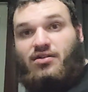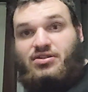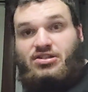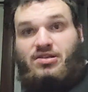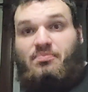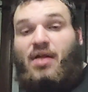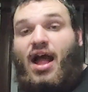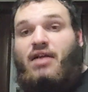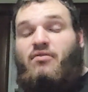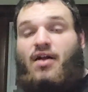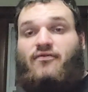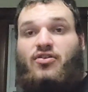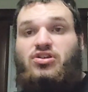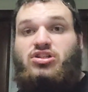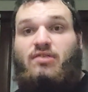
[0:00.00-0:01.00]
It's just a black and white
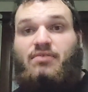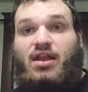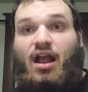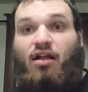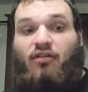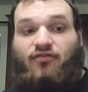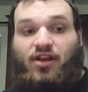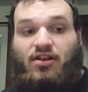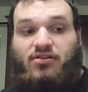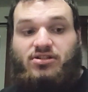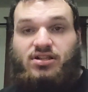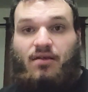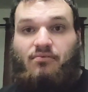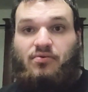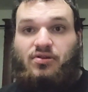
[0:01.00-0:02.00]
version of the yellow figure
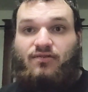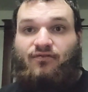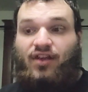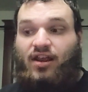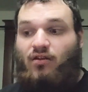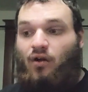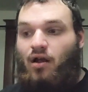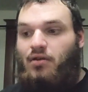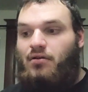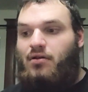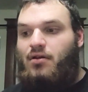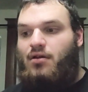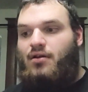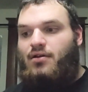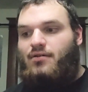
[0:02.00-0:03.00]
except with feet on.
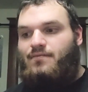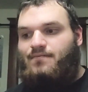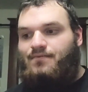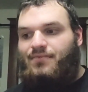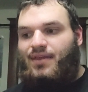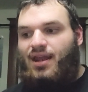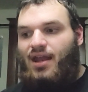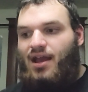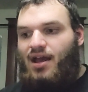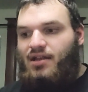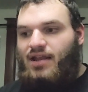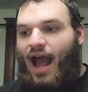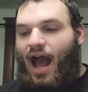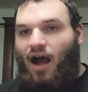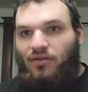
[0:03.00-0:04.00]

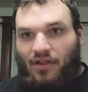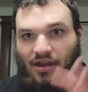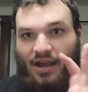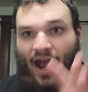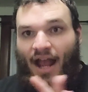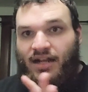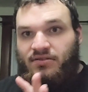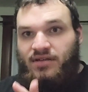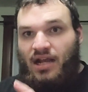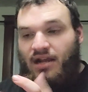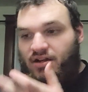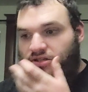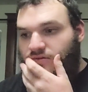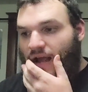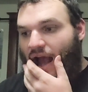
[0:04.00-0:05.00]
Now, the next
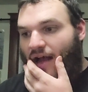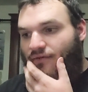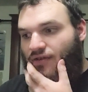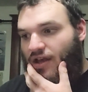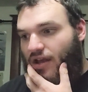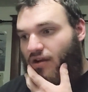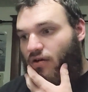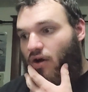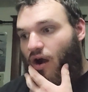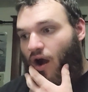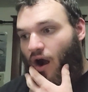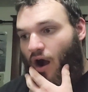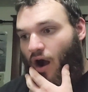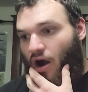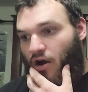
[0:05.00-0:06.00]
figures we have here
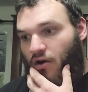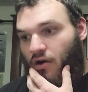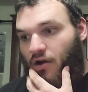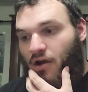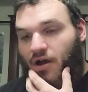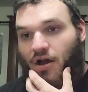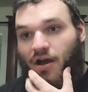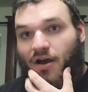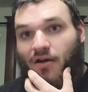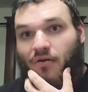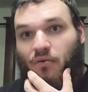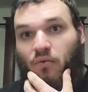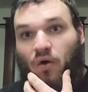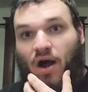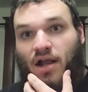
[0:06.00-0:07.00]
are
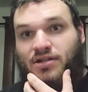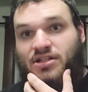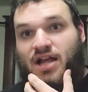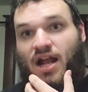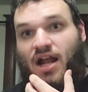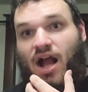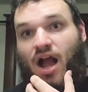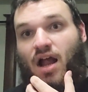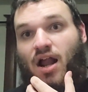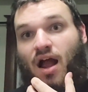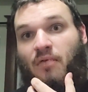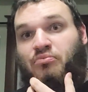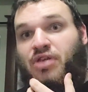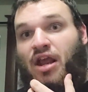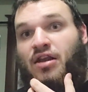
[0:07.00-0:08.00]
ones that got
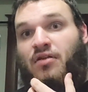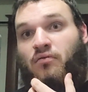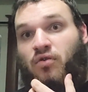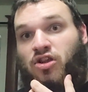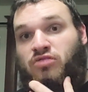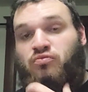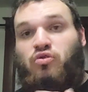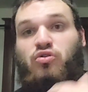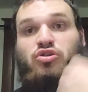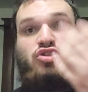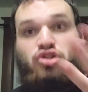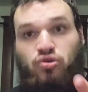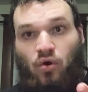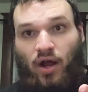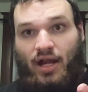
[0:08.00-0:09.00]
updated with more
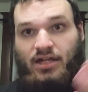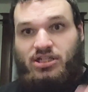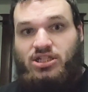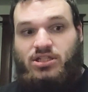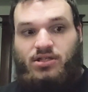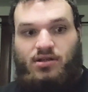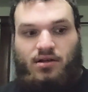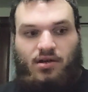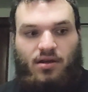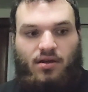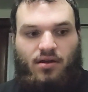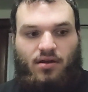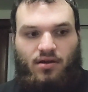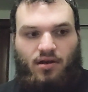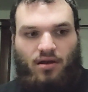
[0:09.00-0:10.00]
joints.
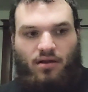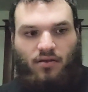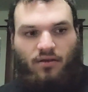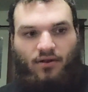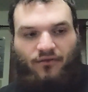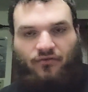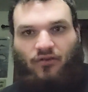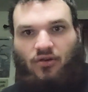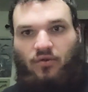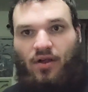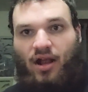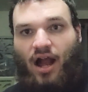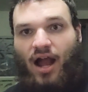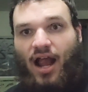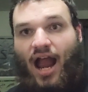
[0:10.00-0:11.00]
Like, we
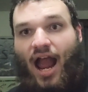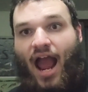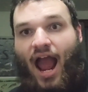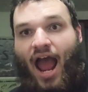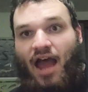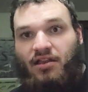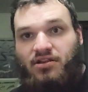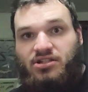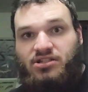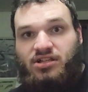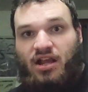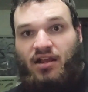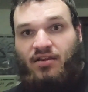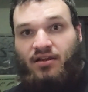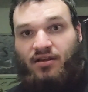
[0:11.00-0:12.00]
got
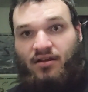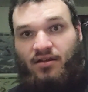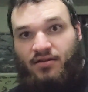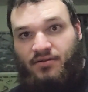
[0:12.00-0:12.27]
Allison.